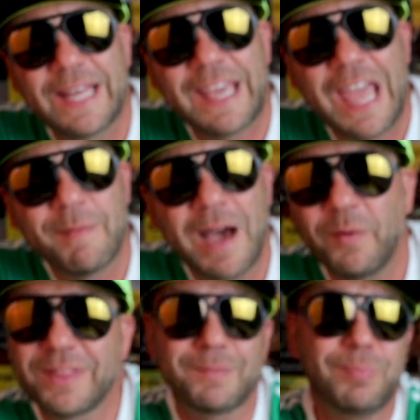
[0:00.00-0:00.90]
Tech came out
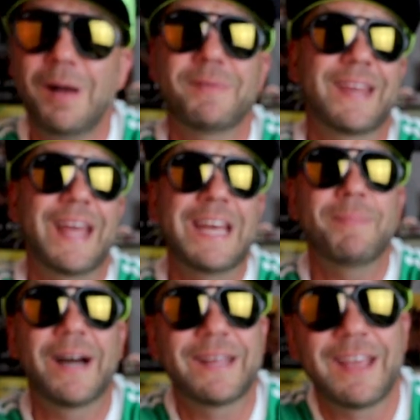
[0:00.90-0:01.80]
with, and probably that
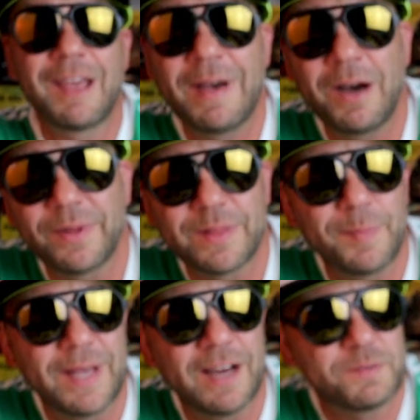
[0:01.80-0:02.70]
anybody came out with, to
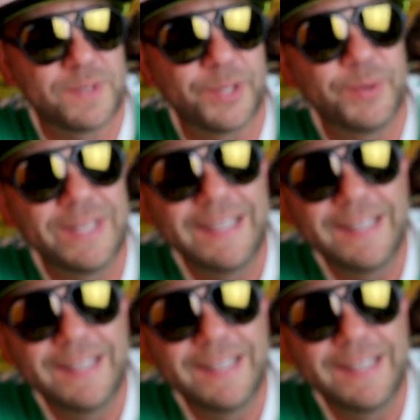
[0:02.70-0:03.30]
be honest with you.